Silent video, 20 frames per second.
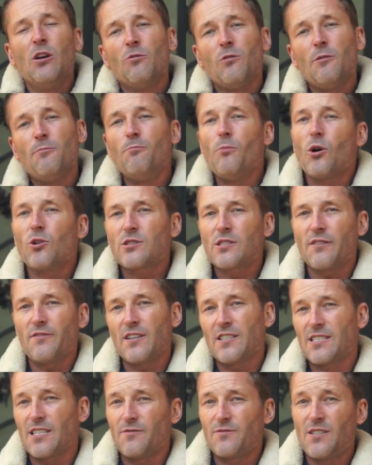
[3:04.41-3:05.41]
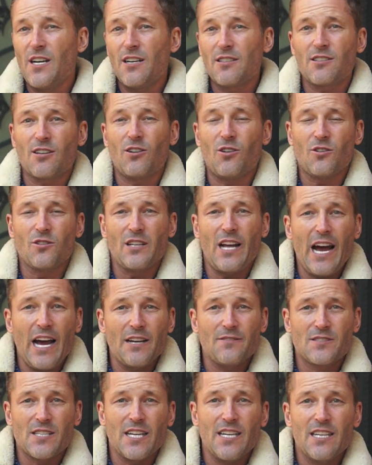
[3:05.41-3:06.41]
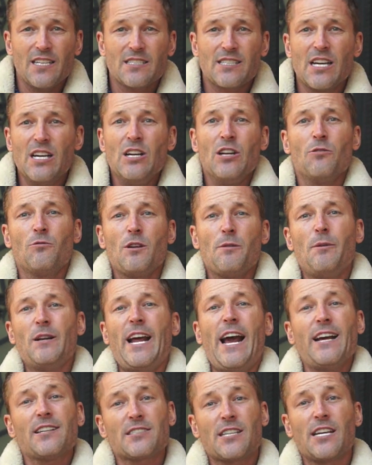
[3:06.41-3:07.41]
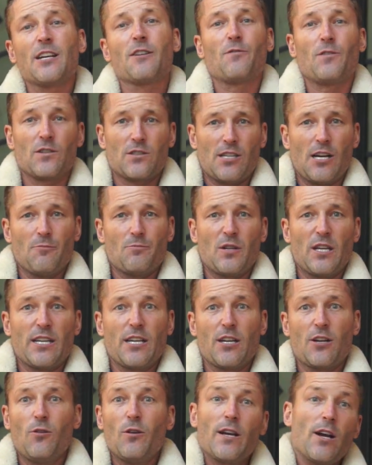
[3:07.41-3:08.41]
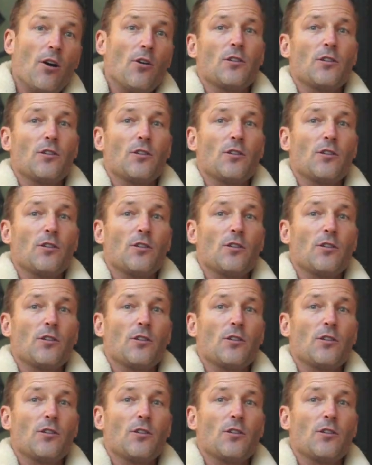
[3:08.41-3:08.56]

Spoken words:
What most of us have done our whole lives is we've been asking for something and going,